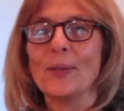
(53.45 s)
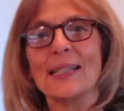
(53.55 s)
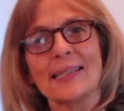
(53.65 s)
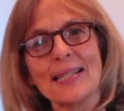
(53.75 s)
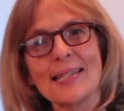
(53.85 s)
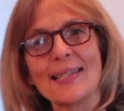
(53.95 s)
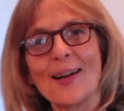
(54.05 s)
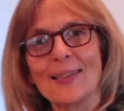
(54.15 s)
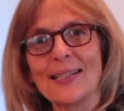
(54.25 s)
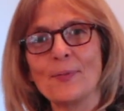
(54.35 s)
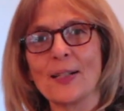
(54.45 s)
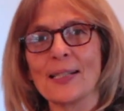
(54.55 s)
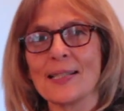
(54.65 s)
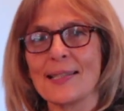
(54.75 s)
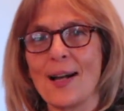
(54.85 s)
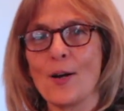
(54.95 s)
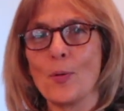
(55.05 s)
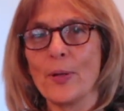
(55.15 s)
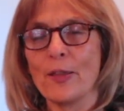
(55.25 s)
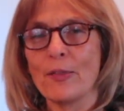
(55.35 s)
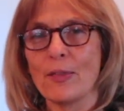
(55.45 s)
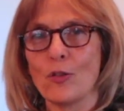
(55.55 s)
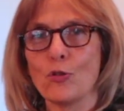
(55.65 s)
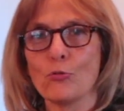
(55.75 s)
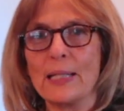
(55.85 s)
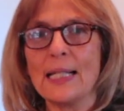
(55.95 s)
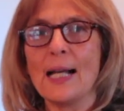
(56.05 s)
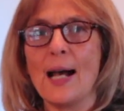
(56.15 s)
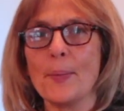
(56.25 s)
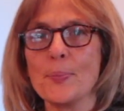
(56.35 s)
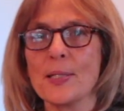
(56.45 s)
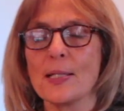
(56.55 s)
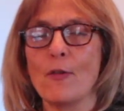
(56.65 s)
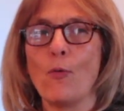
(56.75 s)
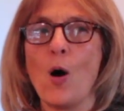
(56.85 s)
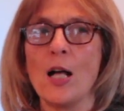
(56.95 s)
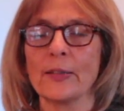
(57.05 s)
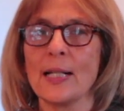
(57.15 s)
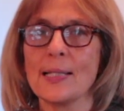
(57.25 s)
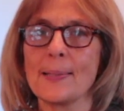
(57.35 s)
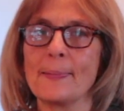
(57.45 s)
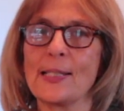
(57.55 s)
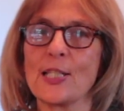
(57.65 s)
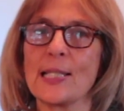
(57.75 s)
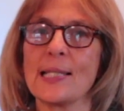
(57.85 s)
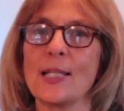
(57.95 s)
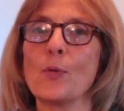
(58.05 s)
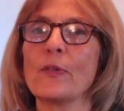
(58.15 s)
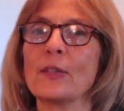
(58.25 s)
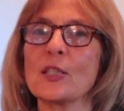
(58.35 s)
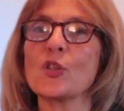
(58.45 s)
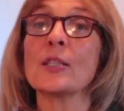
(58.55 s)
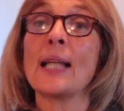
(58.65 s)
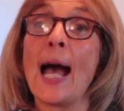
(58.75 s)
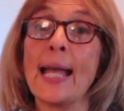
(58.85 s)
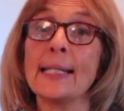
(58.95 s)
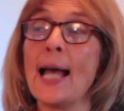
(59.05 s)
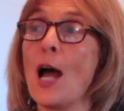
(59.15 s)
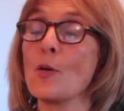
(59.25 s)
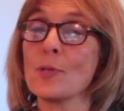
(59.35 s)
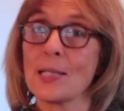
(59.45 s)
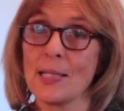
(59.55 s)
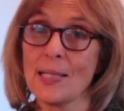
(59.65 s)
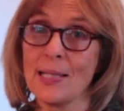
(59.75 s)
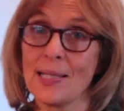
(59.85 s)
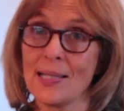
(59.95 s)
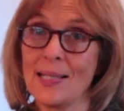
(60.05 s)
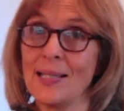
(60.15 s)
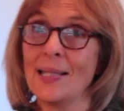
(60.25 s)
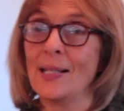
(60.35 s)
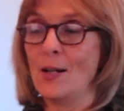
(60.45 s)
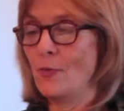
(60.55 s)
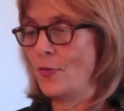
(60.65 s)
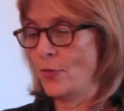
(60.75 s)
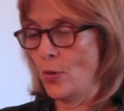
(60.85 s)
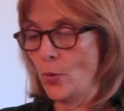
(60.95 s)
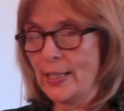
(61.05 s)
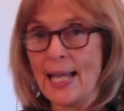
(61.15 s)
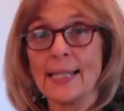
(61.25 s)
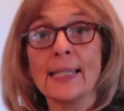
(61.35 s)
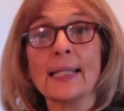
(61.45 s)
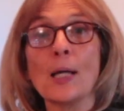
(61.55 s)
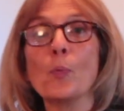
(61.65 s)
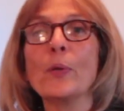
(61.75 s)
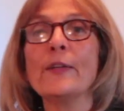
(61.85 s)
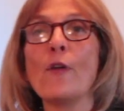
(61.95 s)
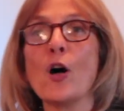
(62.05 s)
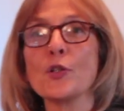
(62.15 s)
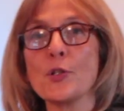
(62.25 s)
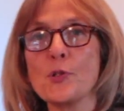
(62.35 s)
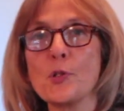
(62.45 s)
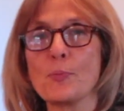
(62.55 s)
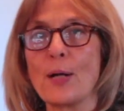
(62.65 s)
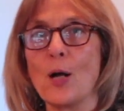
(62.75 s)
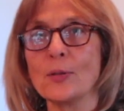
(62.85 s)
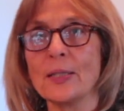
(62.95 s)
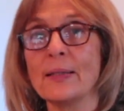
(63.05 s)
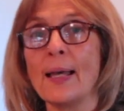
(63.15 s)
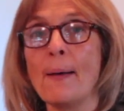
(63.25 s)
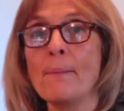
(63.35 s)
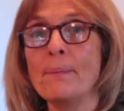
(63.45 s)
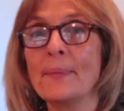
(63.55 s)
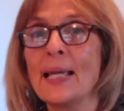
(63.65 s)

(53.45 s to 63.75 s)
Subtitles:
let's get started. We're going to start with 3 cups of walnuts, which is equivalent to 9 ounces of organic, and we've also sprouted them,